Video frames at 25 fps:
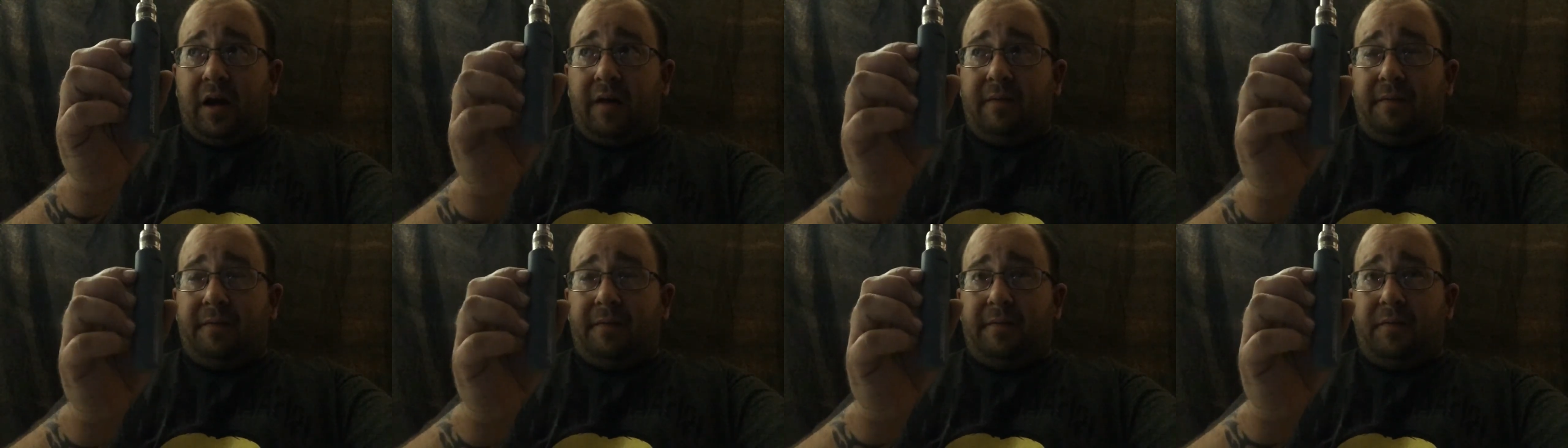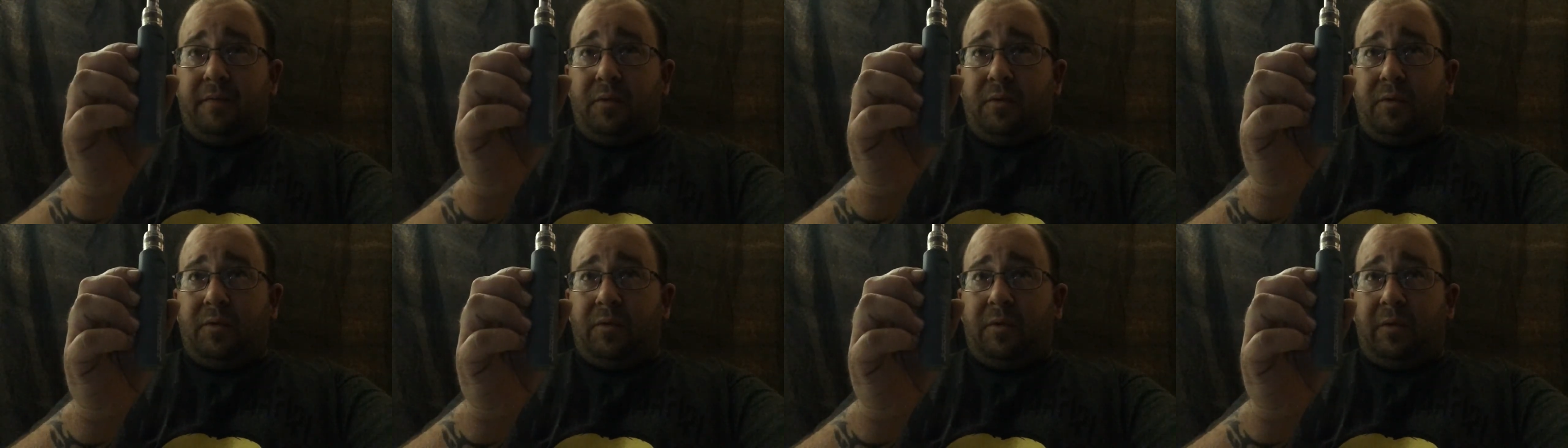
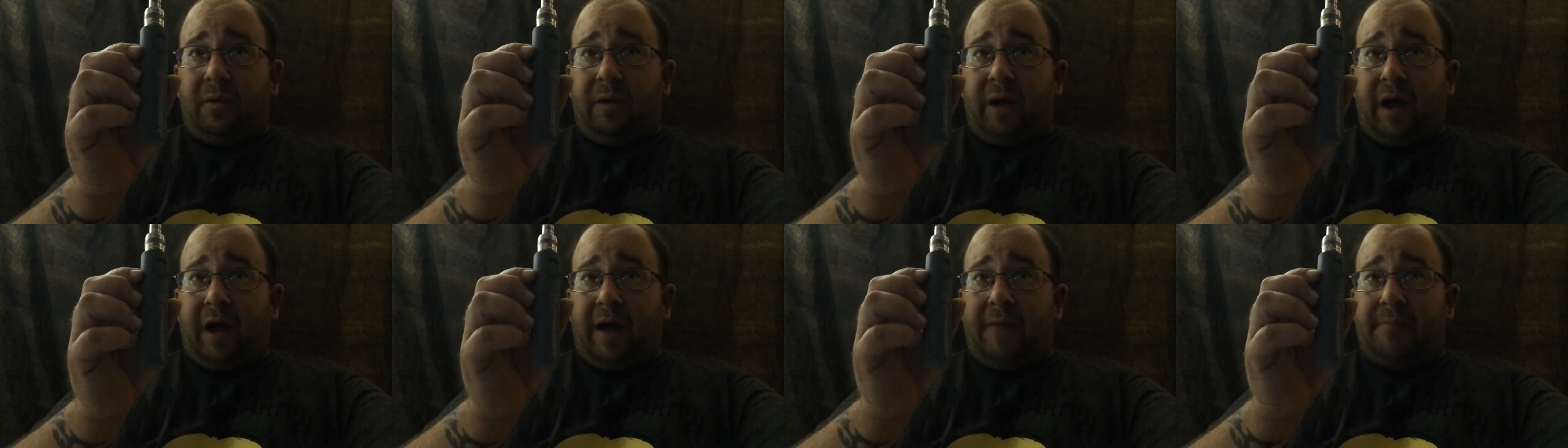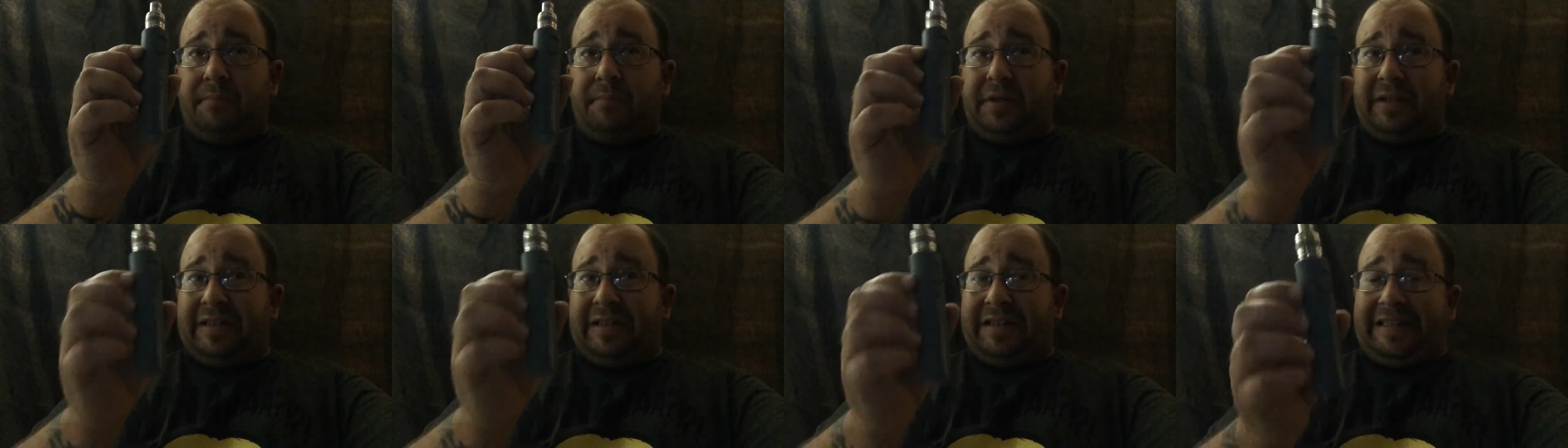for, I
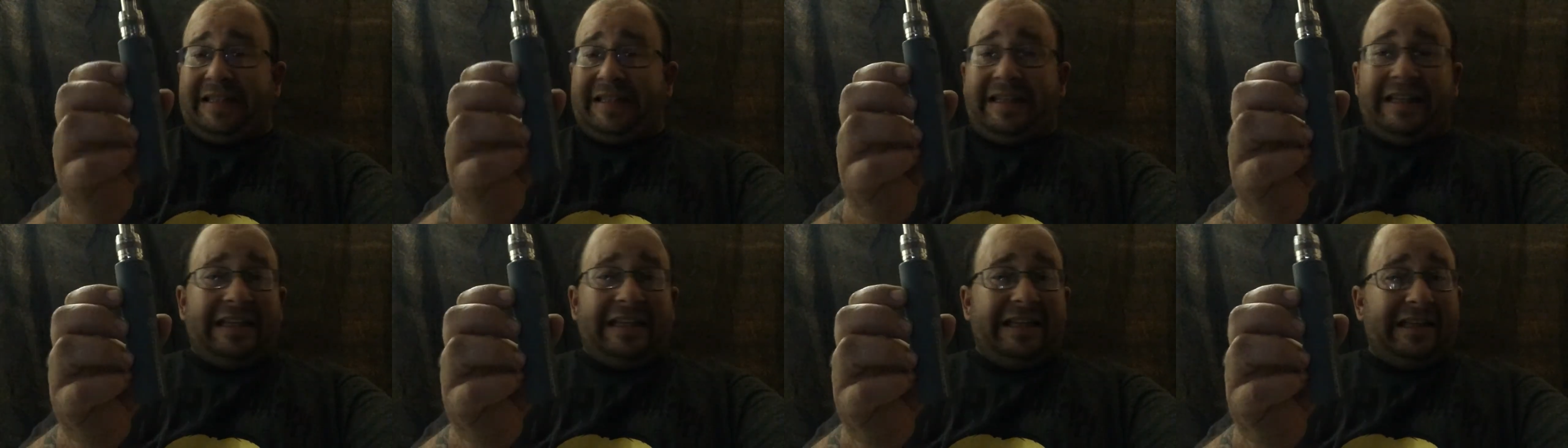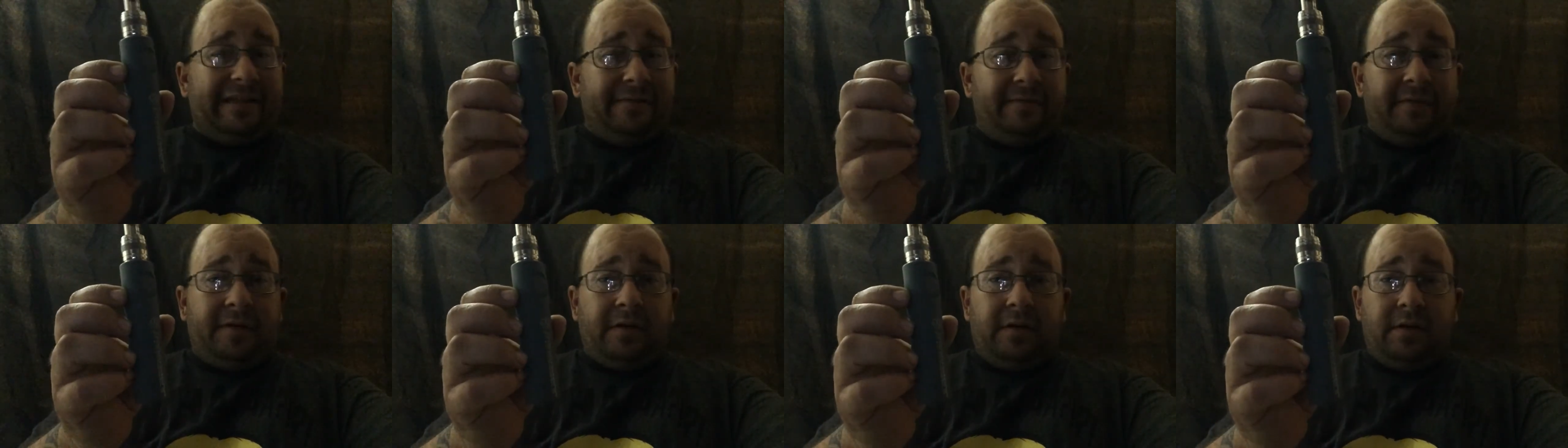
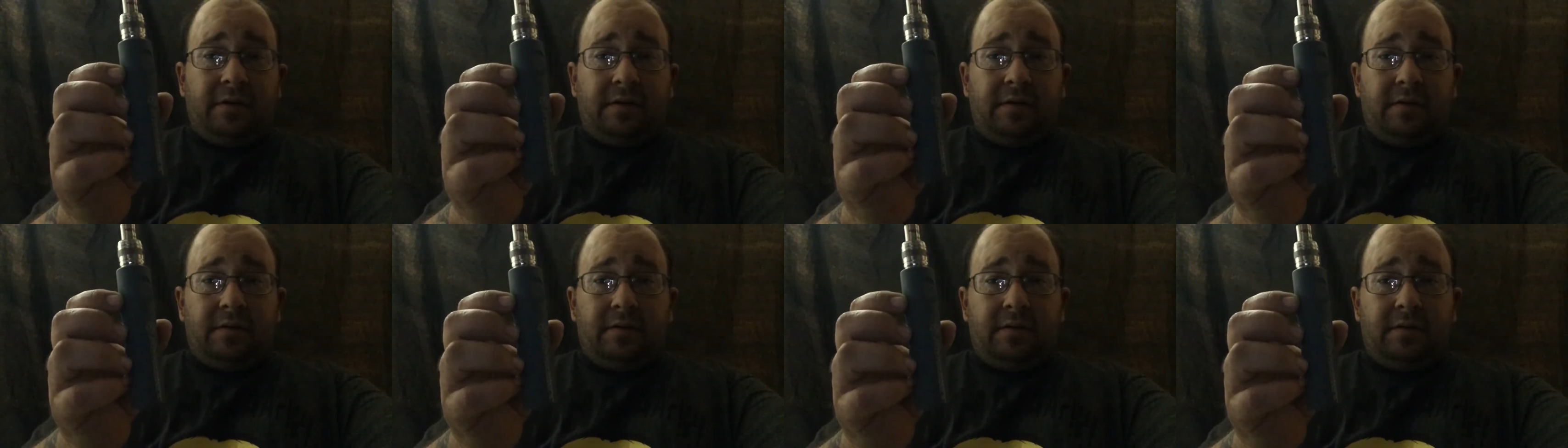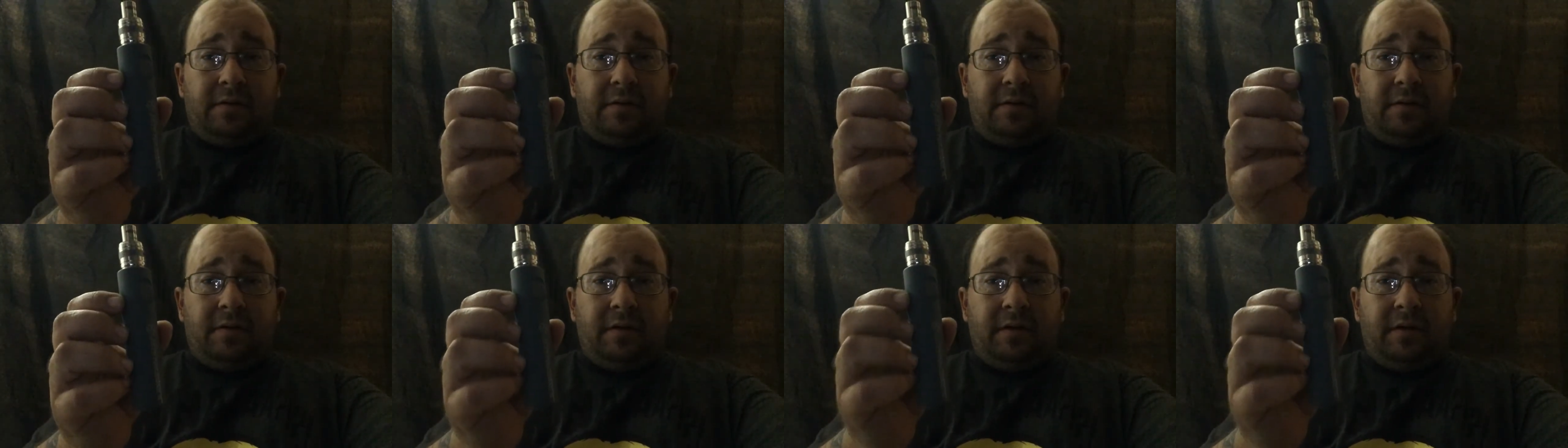believe,
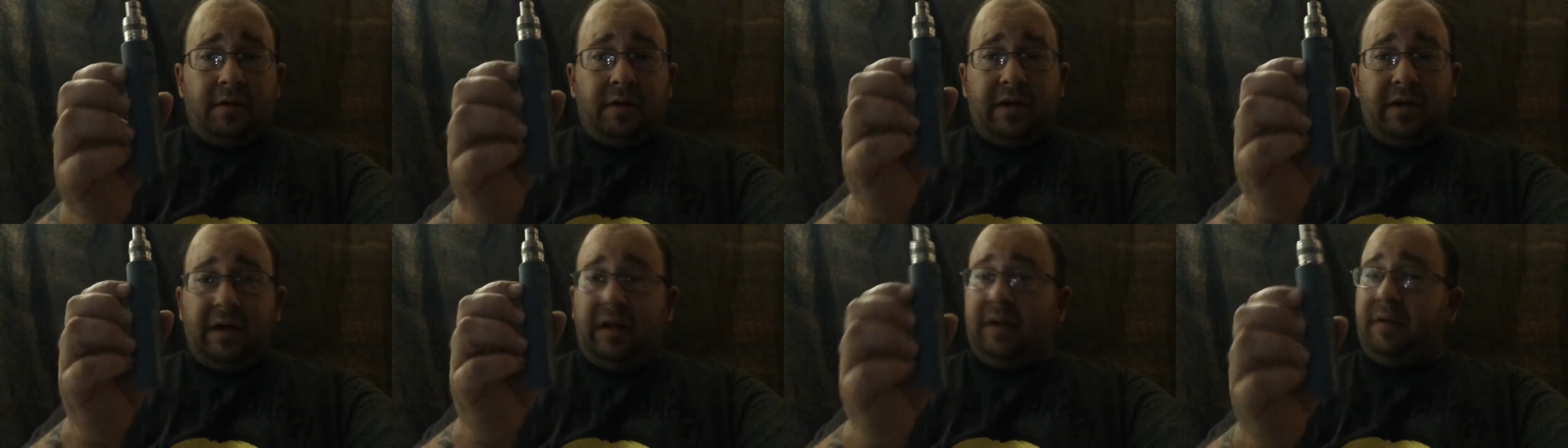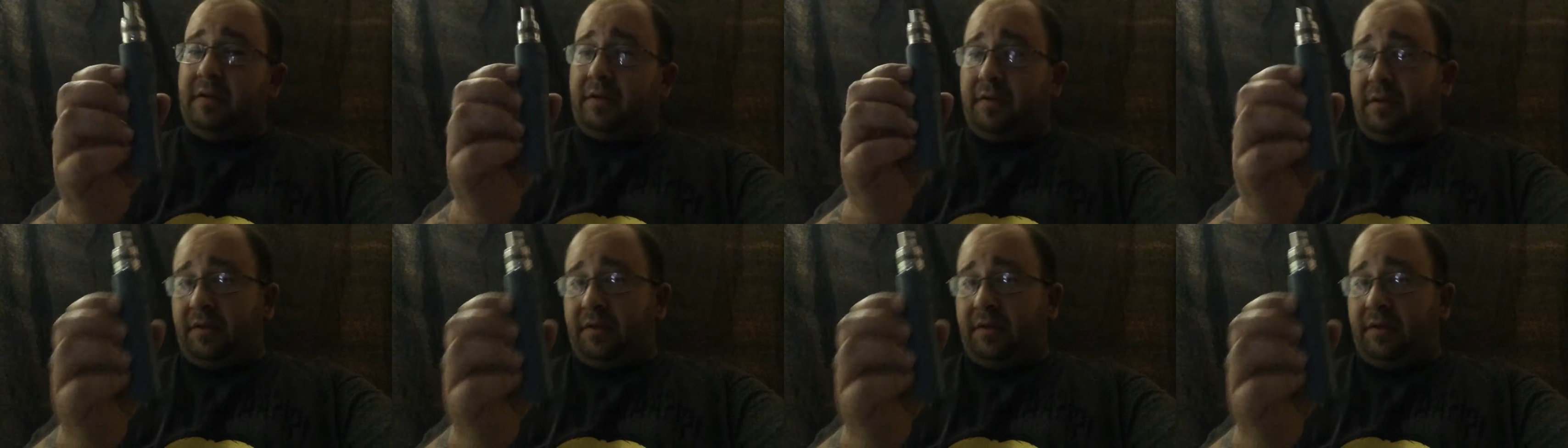either